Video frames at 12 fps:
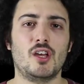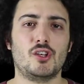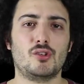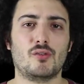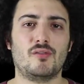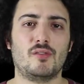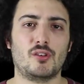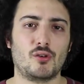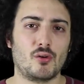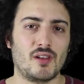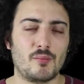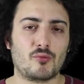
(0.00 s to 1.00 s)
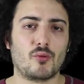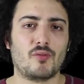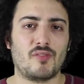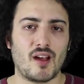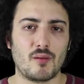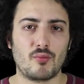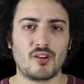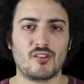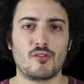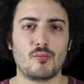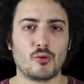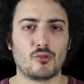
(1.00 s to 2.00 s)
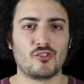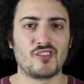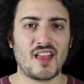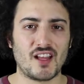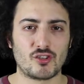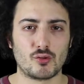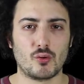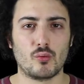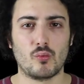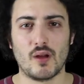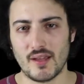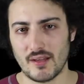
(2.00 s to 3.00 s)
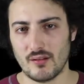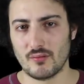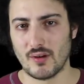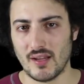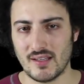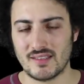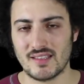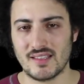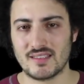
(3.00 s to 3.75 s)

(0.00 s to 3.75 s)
your lips will vibrate in the most natural way, right?